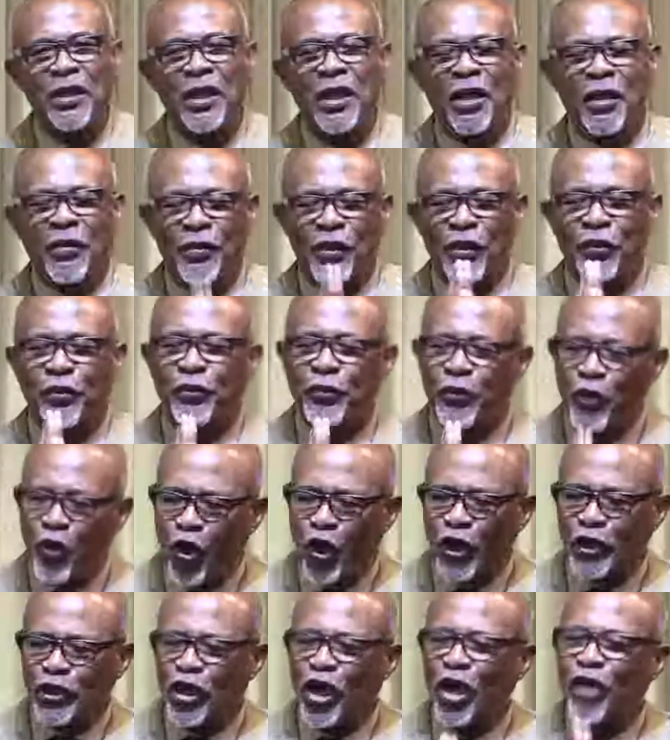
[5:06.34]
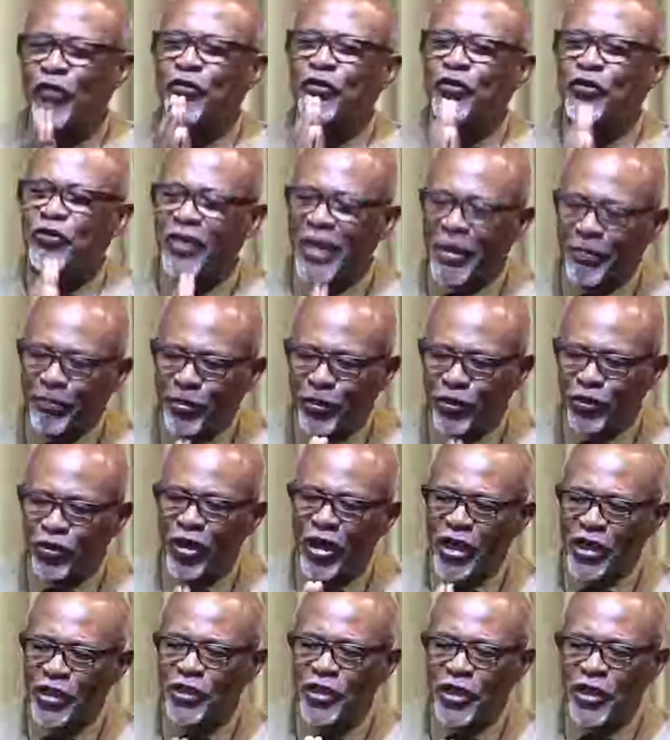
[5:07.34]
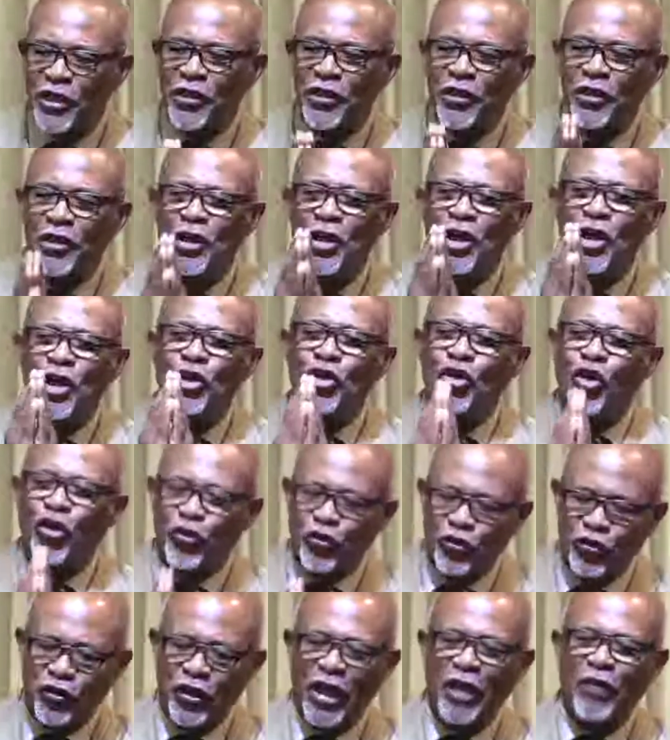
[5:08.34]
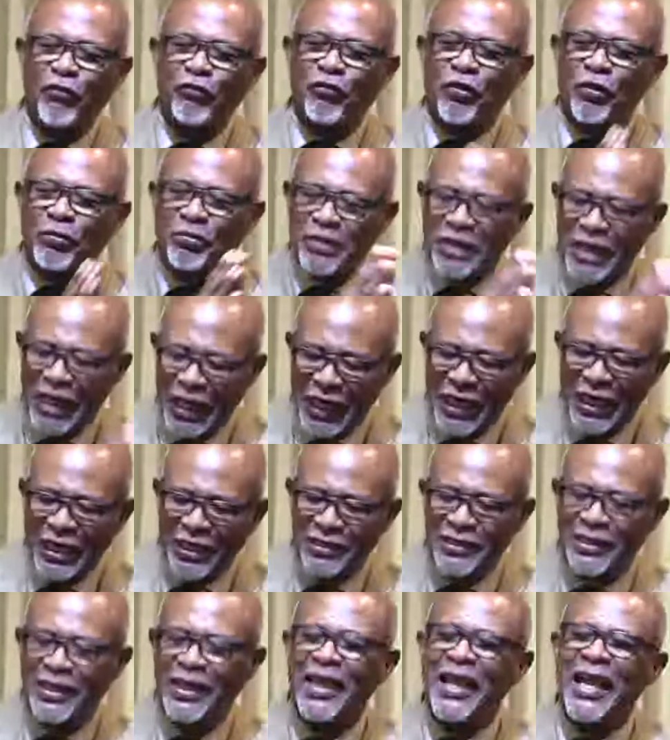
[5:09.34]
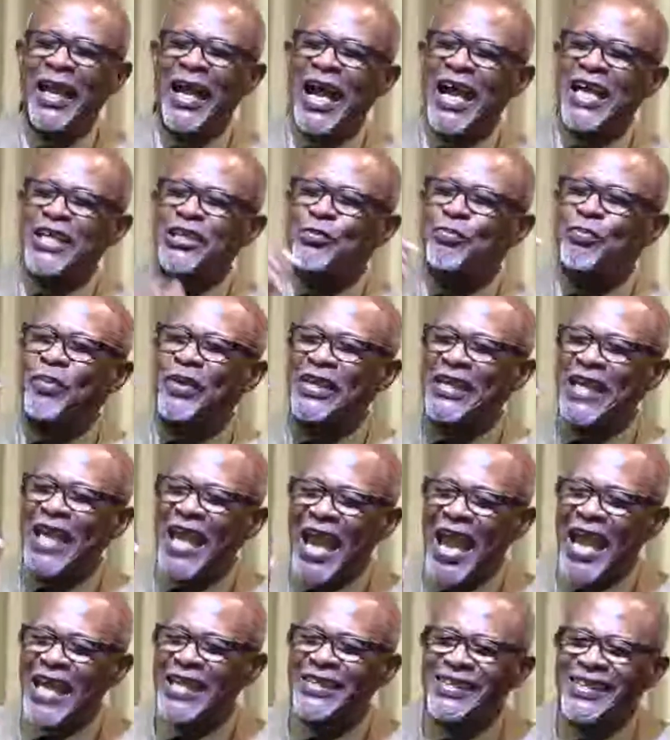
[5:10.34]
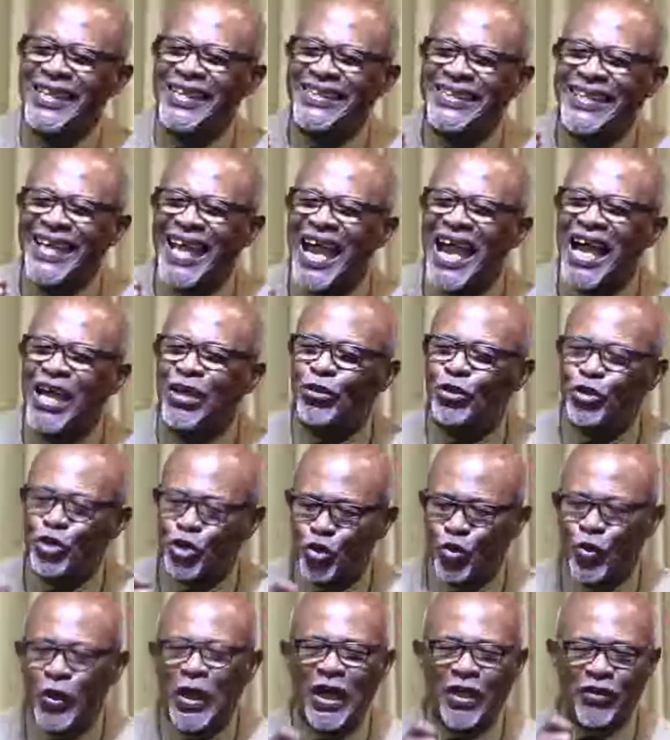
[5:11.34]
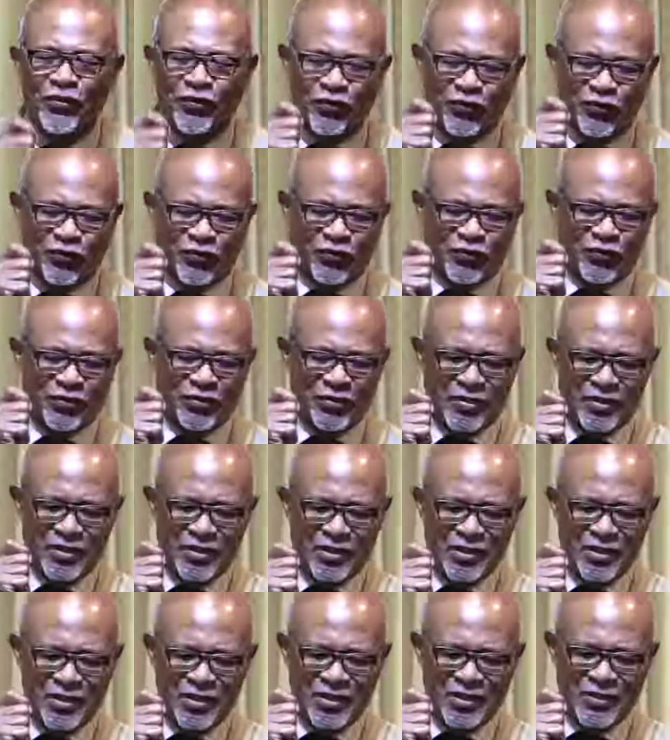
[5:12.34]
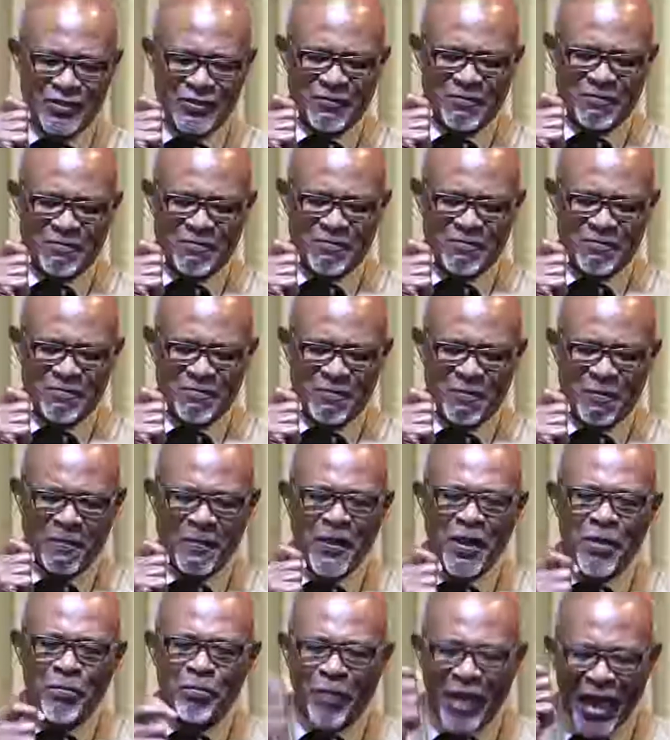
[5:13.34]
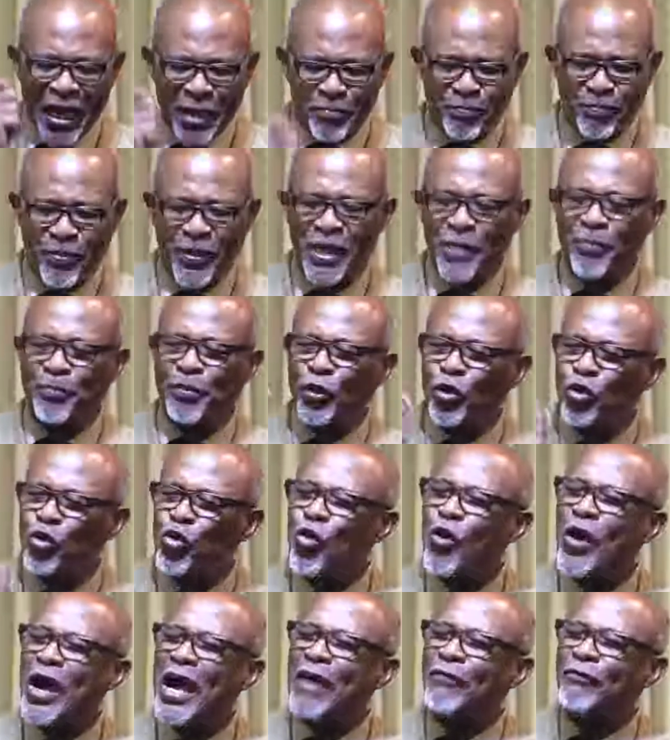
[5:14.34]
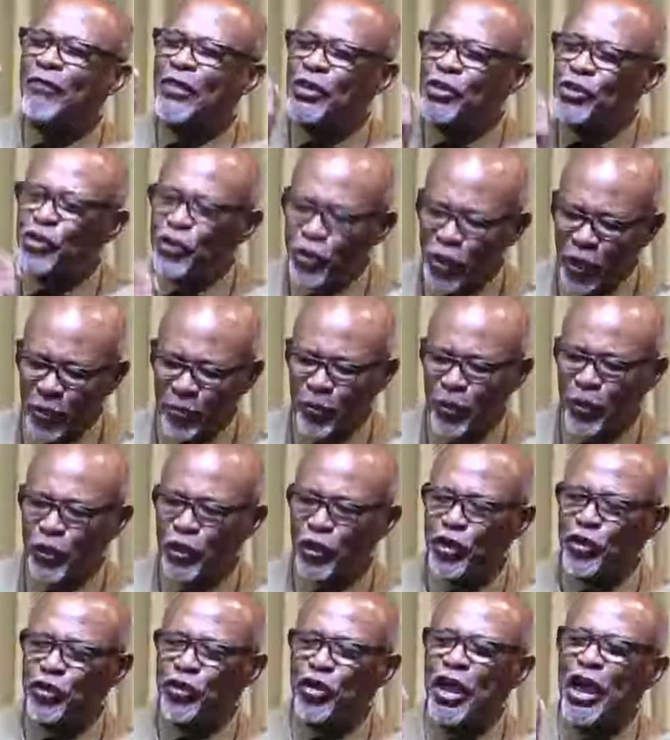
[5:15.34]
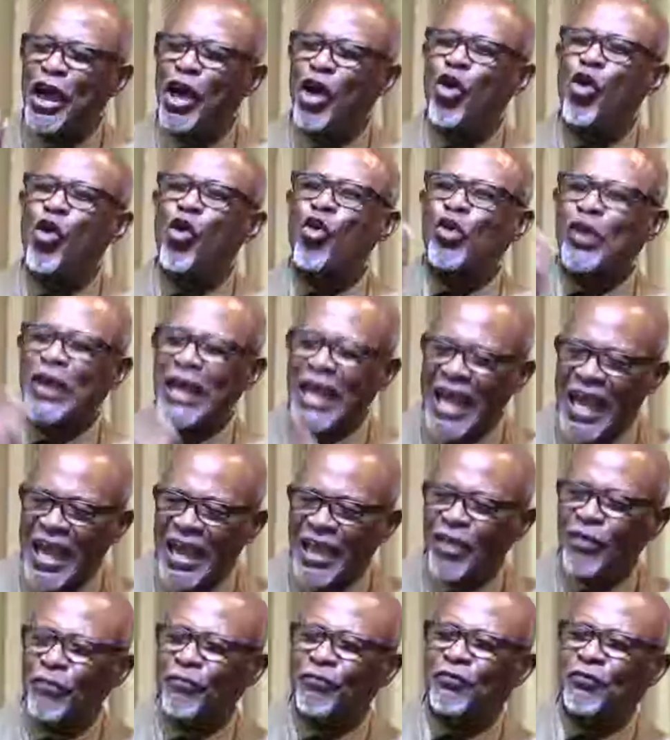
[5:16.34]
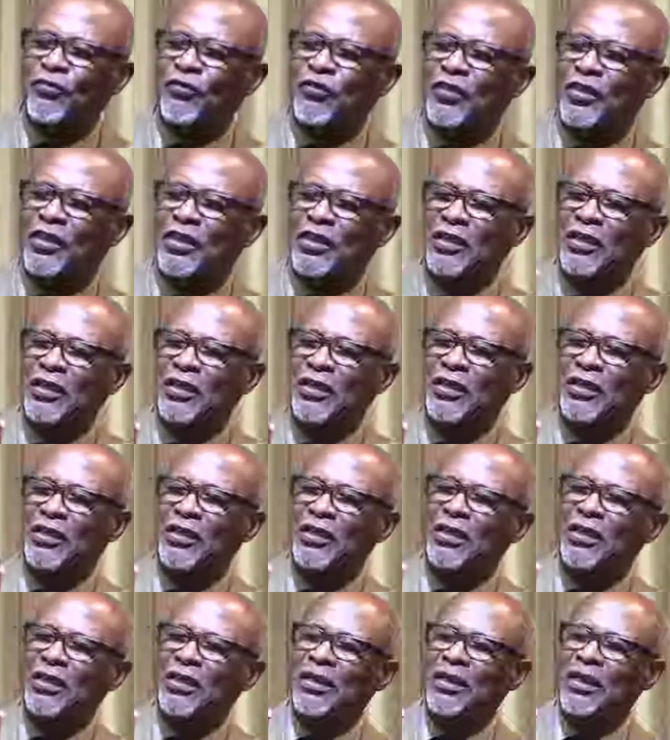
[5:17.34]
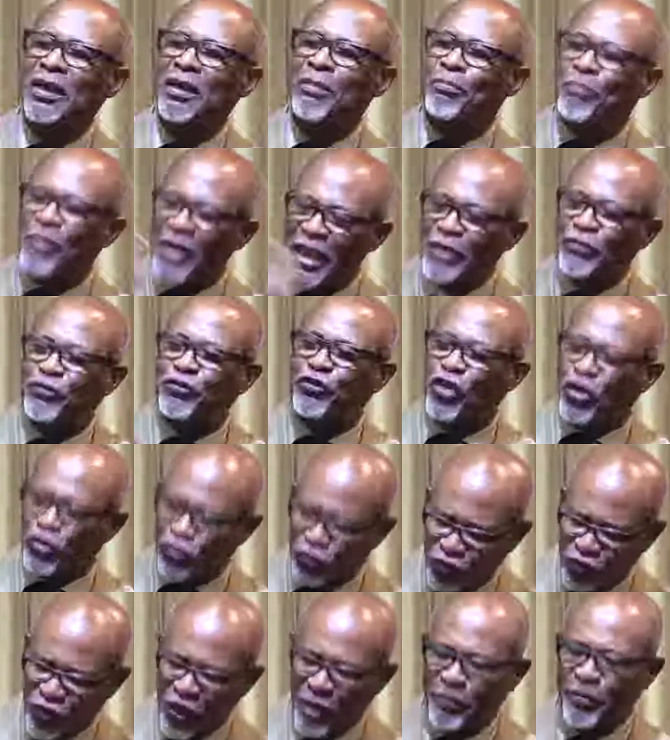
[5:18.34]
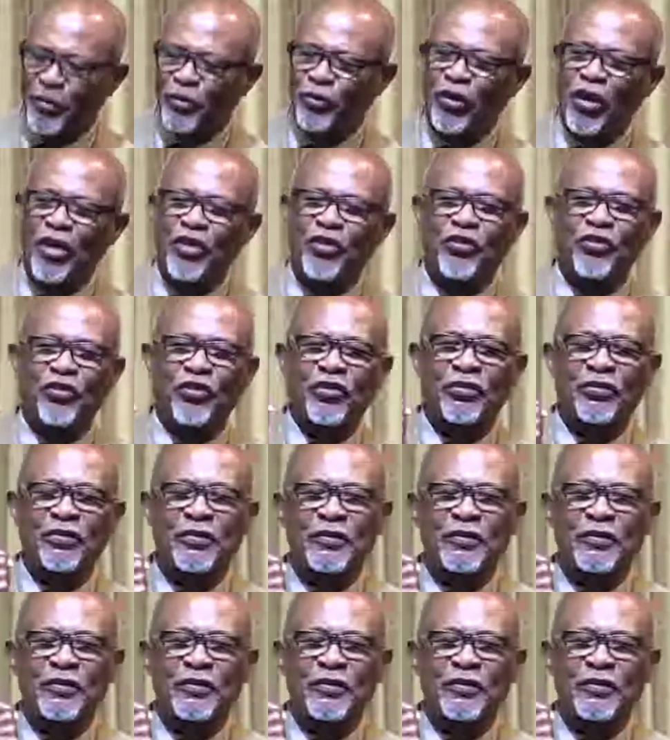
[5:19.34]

The thought of separating yourself from God has been handed down to us by people who have interpreted their own lives based on separation.